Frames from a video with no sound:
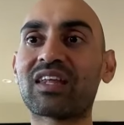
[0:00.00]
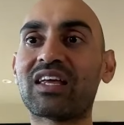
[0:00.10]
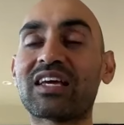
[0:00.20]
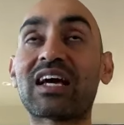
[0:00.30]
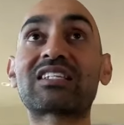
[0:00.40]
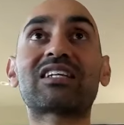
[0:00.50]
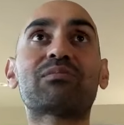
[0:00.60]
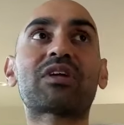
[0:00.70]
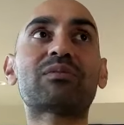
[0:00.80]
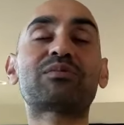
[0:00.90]
Yes,
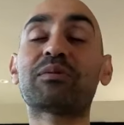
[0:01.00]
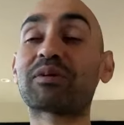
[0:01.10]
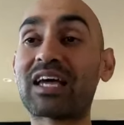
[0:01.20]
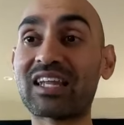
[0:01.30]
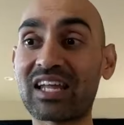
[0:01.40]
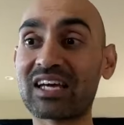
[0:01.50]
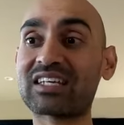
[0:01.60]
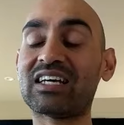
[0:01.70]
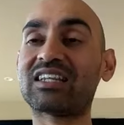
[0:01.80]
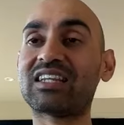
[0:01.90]
sometimes people get
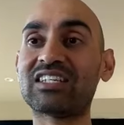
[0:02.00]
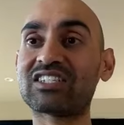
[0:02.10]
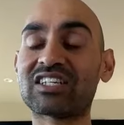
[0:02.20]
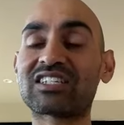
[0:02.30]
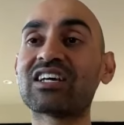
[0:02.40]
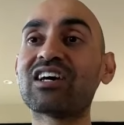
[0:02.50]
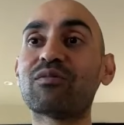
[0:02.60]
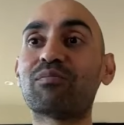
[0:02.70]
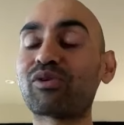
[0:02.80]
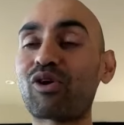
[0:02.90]
lucky and things just
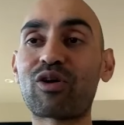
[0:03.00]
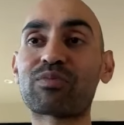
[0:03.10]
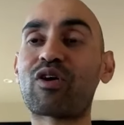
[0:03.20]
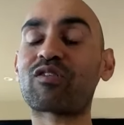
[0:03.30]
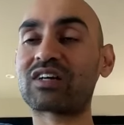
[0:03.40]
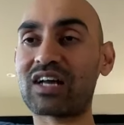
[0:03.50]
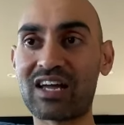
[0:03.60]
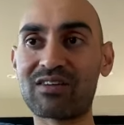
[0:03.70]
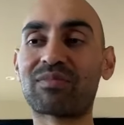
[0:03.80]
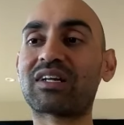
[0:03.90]
blow up
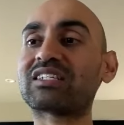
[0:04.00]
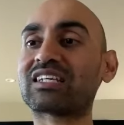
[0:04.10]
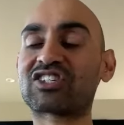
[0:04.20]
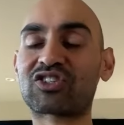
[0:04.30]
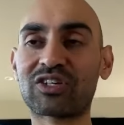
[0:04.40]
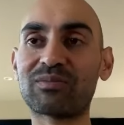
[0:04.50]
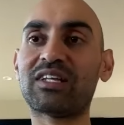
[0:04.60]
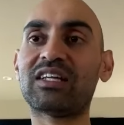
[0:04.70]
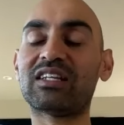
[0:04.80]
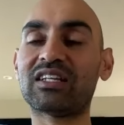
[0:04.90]
overnight, but it's
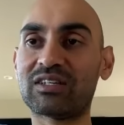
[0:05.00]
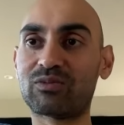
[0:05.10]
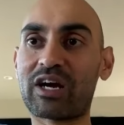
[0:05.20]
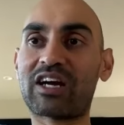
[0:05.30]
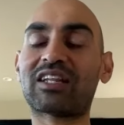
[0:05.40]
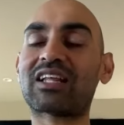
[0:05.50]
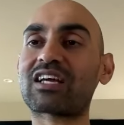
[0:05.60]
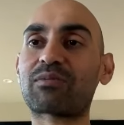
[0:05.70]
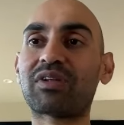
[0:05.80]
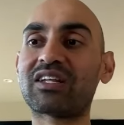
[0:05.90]
extremely rare. That's
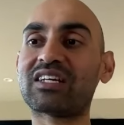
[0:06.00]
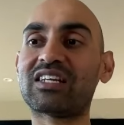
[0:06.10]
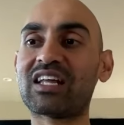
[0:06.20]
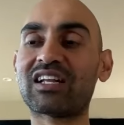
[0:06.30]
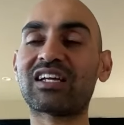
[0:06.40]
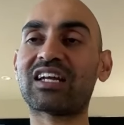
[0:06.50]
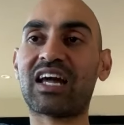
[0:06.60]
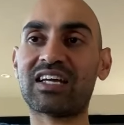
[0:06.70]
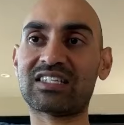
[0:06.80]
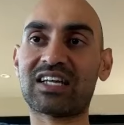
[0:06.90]
like pulling a needle in a
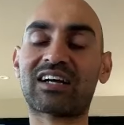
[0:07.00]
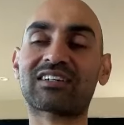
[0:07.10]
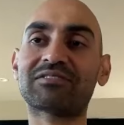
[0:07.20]
haystack.